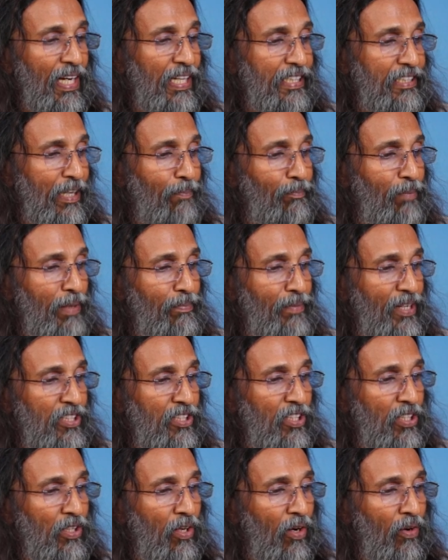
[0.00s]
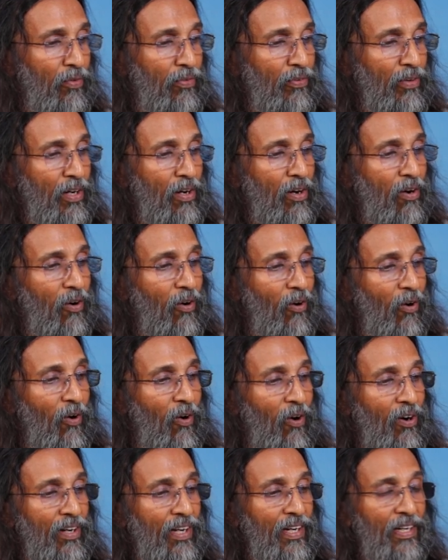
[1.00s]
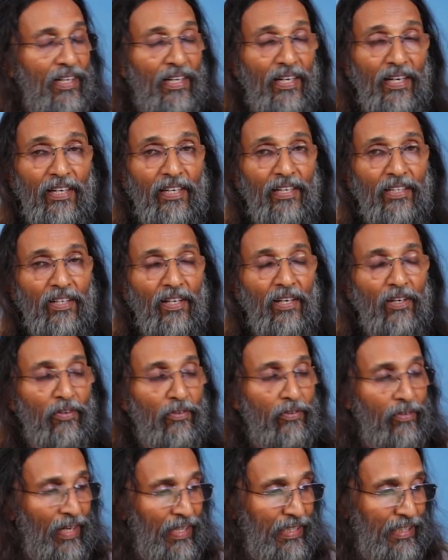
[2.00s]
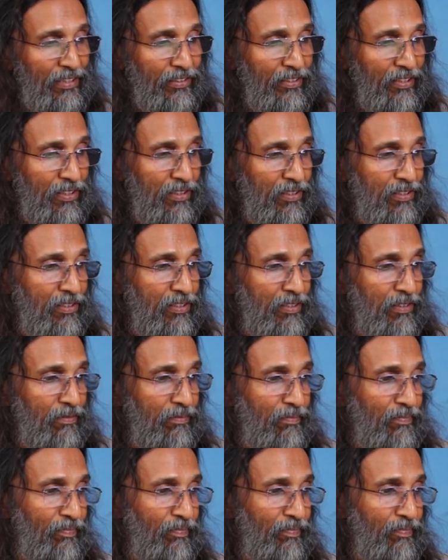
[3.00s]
a sublimation of all her faculties.